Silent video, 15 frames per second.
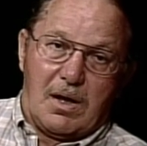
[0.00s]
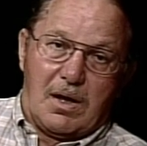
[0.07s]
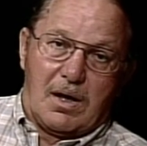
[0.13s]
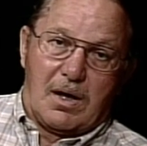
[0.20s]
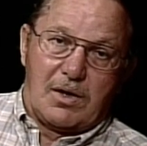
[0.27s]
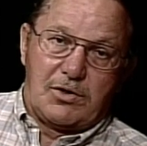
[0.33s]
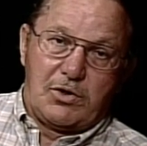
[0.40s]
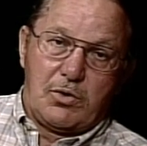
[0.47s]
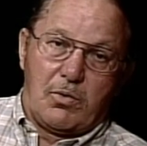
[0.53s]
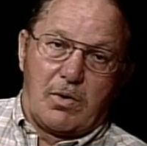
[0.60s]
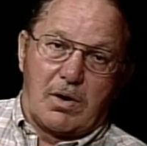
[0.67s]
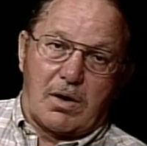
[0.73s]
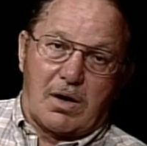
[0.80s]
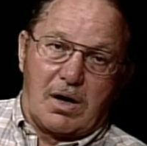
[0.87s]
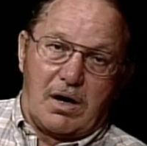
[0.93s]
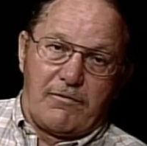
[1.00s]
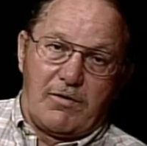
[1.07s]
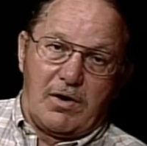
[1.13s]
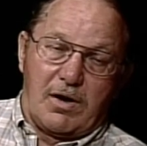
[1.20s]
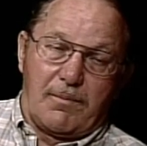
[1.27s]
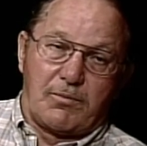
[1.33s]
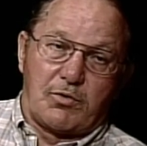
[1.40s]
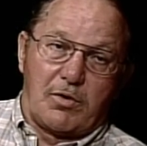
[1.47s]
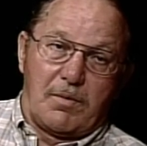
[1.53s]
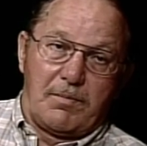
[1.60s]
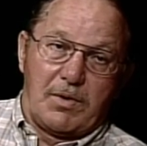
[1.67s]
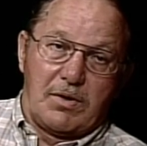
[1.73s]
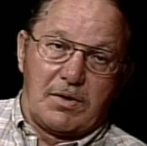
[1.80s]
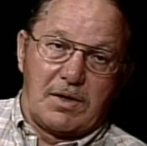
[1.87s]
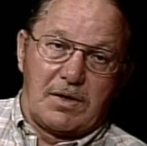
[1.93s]
uh, you are covered up to a
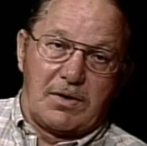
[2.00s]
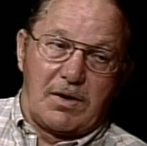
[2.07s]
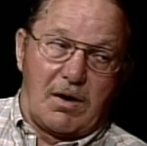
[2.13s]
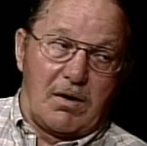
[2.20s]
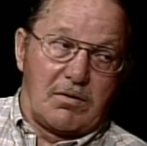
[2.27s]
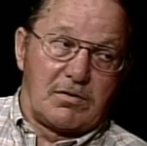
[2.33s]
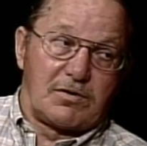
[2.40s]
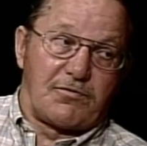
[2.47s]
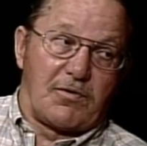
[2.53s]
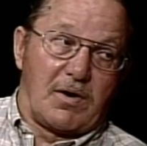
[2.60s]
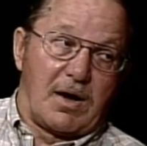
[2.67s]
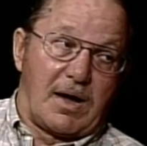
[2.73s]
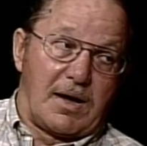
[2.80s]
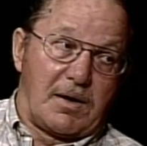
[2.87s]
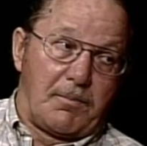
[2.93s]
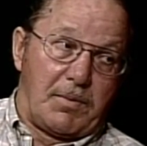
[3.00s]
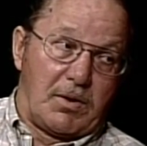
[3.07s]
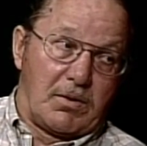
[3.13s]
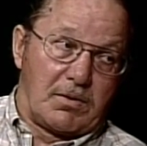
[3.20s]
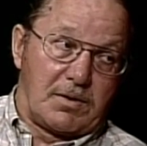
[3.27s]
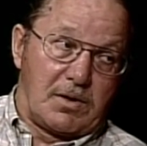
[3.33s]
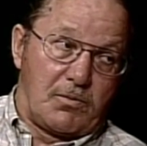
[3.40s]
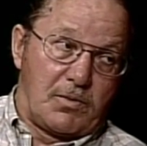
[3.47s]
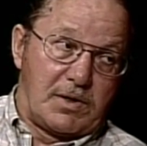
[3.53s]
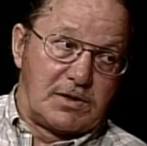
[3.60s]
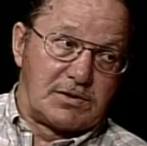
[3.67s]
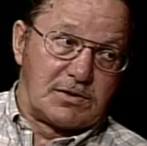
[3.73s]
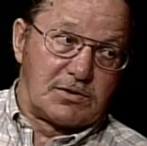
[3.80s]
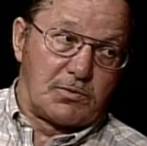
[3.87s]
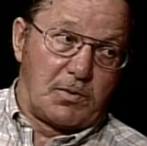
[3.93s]
million dollars for liability
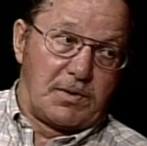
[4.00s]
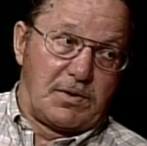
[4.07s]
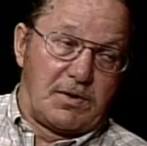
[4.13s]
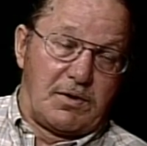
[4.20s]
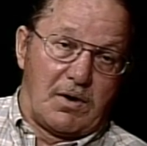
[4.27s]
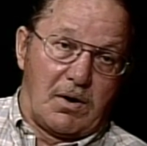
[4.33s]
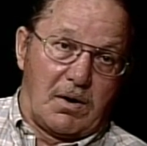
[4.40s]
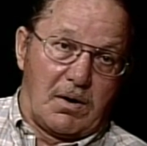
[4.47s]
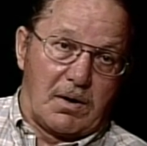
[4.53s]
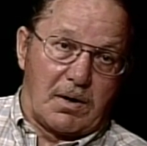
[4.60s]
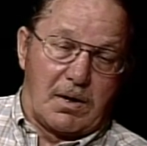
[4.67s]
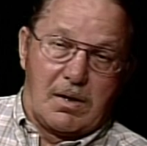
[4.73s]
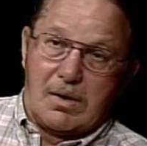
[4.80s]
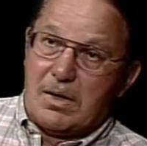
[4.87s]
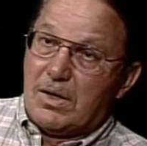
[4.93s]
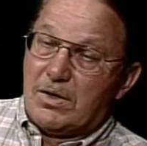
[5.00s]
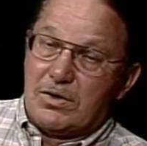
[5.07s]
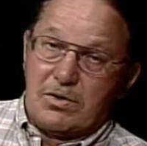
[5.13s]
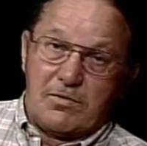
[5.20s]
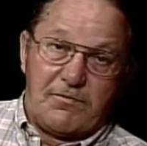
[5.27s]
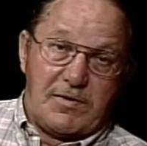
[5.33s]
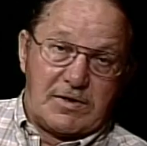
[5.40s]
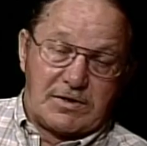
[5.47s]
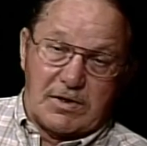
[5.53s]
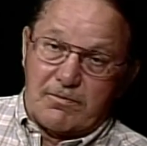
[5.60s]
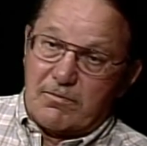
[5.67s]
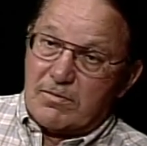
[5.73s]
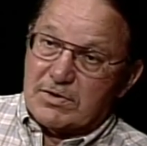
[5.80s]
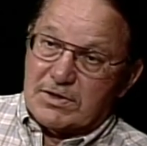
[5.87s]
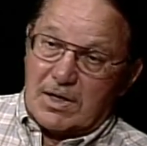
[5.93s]
reasons with the dog you visit
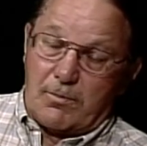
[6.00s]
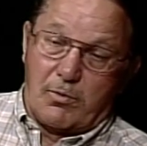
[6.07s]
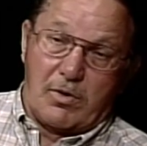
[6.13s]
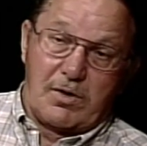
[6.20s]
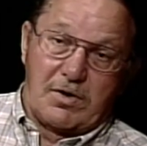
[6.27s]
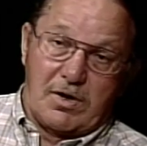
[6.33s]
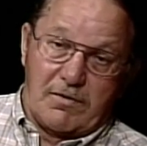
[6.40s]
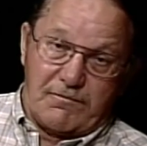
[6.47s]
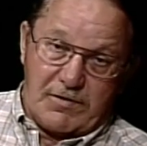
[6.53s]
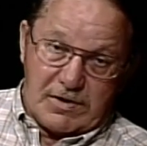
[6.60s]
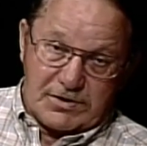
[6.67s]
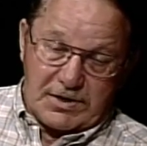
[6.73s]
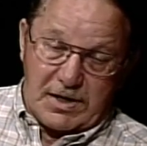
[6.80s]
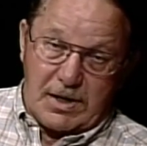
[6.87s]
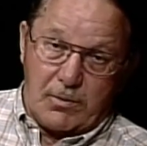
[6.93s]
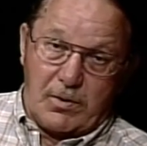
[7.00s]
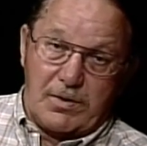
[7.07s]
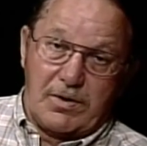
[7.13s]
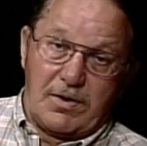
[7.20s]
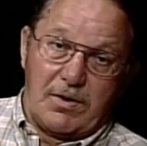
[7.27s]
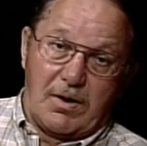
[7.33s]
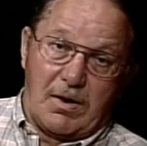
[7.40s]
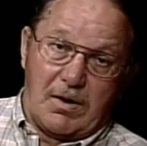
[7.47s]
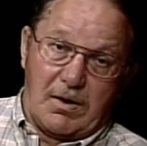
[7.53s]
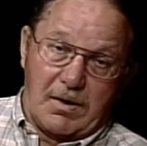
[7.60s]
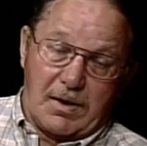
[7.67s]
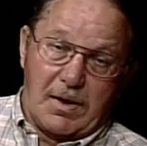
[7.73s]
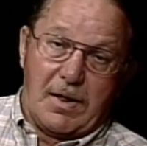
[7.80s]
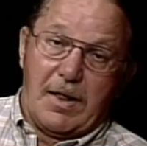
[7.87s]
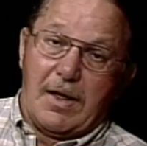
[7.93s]
somewhere, you're visiting with the dog,
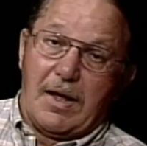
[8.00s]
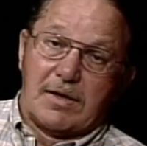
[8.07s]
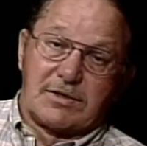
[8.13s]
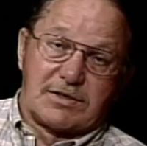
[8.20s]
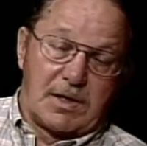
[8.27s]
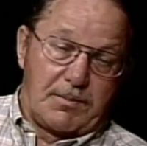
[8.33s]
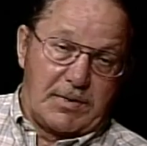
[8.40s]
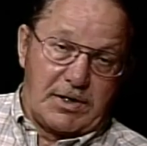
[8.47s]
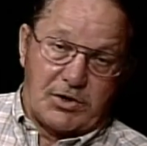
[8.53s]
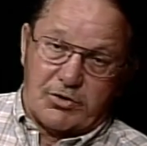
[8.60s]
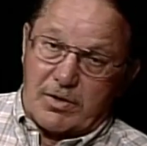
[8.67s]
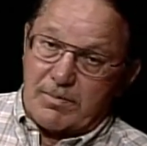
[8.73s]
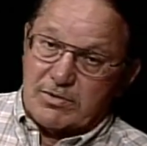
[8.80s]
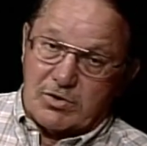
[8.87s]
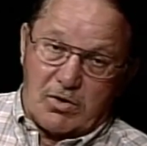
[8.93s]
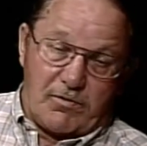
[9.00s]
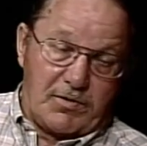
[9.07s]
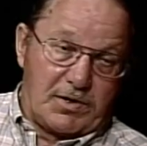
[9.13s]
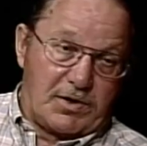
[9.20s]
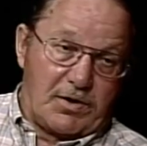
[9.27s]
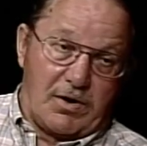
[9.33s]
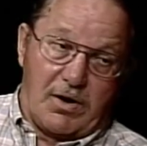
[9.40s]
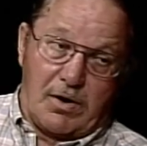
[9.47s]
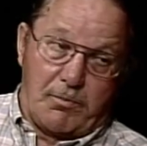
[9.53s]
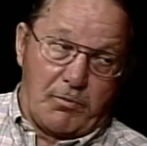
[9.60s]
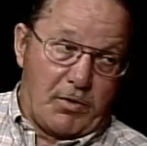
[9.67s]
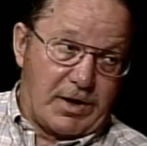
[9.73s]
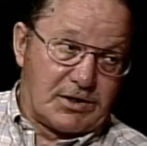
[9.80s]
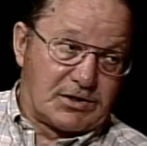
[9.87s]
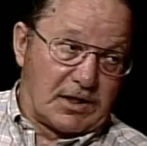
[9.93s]
somebody trips over the dog,
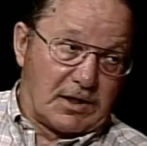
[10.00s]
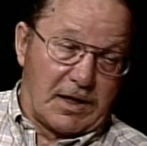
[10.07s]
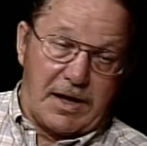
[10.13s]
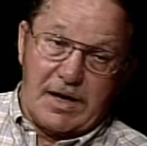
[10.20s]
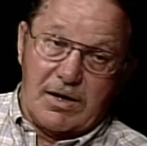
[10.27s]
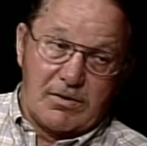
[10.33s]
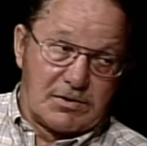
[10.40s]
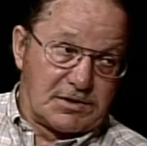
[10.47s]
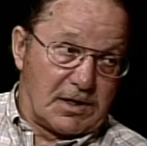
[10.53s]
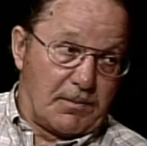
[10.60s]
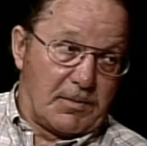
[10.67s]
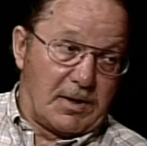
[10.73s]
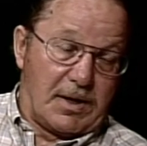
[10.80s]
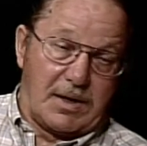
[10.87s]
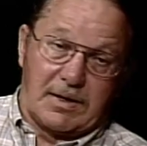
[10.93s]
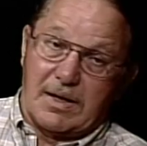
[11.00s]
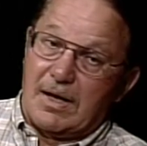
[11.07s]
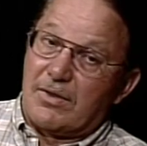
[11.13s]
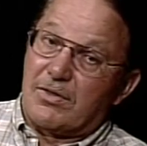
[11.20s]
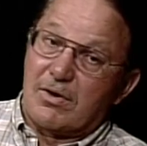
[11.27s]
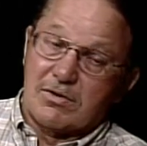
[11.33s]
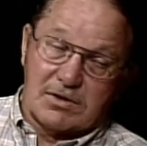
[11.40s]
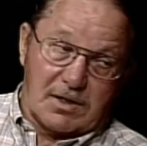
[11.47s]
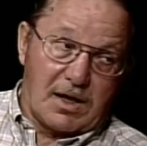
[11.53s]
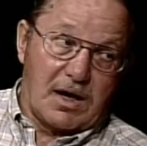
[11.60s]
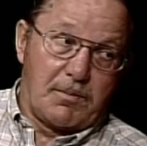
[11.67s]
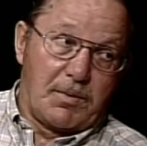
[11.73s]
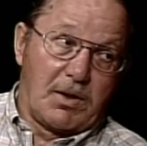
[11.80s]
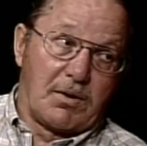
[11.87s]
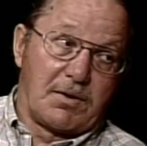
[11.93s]
breaks a leg or something like that, there's
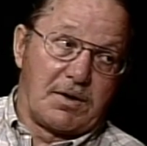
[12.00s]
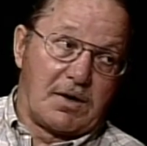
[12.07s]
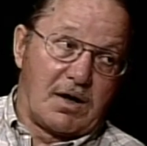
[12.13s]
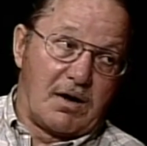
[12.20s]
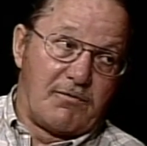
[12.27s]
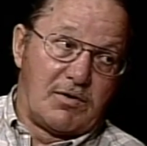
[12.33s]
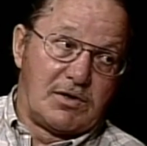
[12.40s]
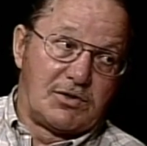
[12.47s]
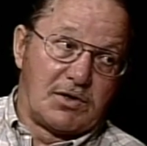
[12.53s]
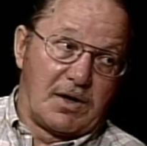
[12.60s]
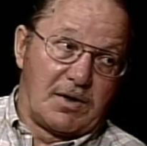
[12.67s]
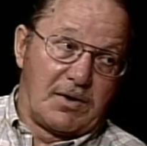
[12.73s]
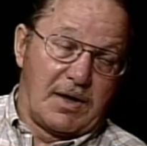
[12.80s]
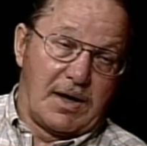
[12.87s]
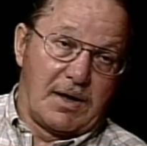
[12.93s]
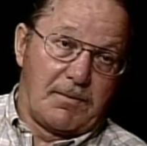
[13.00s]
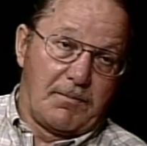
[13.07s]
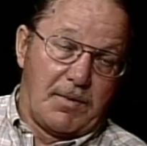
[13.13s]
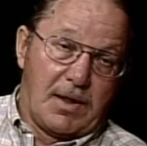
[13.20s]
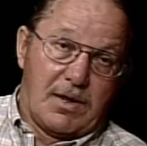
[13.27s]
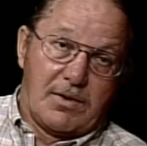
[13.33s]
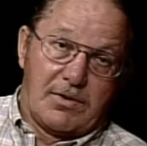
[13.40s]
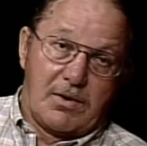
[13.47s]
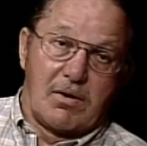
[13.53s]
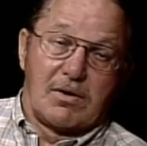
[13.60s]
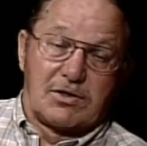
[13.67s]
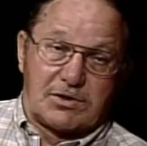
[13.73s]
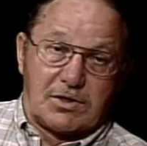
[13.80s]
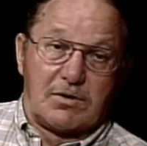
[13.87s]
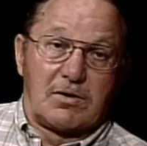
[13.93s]
liability coverage on that. There are
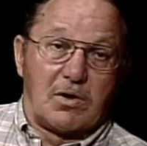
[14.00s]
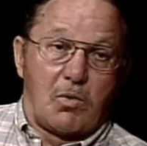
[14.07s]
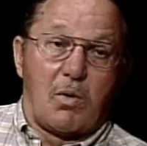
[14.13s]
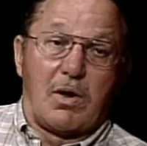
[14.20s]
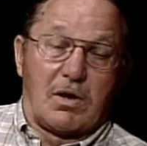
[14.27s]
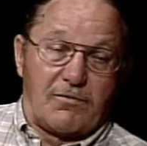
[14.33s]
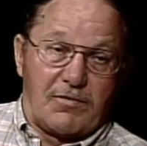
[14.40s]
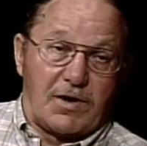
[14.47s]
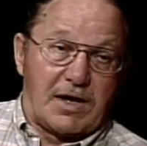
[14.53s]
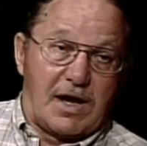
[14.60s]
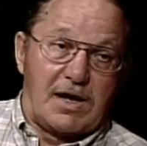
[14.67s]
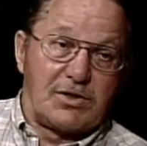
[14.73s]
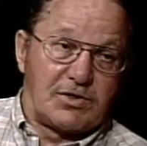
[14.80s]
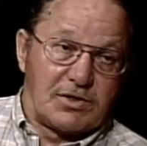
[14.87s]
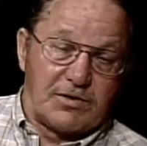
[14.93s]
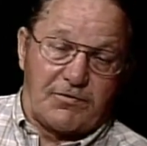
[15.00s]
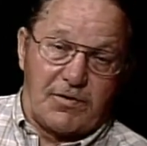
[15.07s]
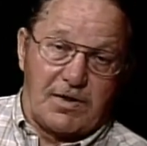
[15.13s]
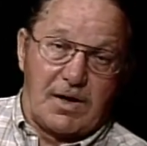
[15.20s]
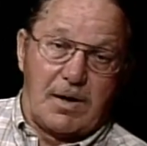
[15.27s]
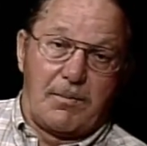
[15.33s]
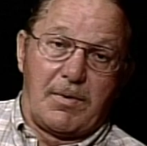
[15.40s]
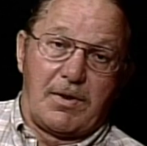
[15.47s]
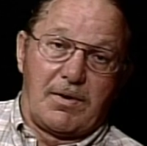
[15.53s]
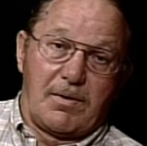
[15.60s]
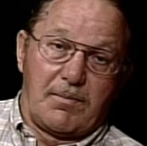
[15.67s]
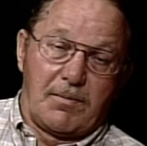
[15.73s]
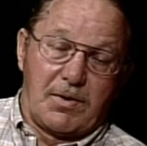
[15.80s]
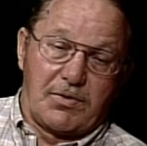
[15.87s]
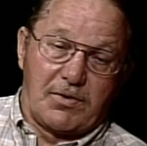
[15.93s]
certain qualifications for that, but,
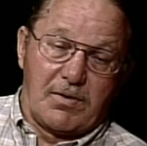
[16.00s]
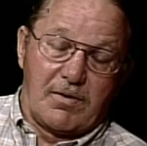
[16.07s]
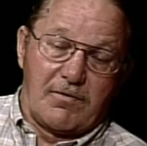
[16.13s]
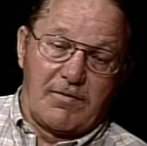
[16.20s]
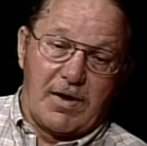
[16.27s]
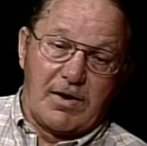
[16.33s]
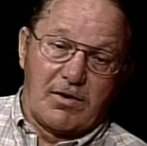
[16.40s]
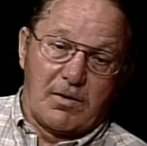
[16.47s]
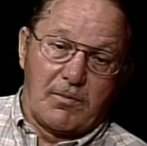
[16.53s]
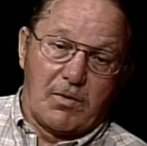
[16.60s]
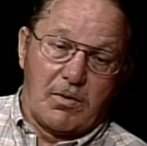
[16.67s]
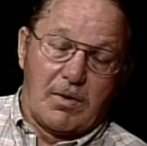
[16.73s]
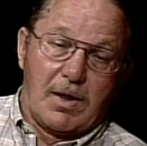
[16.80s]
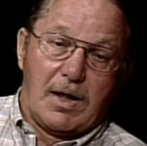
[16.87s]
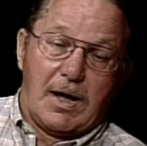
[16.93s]
but they're available.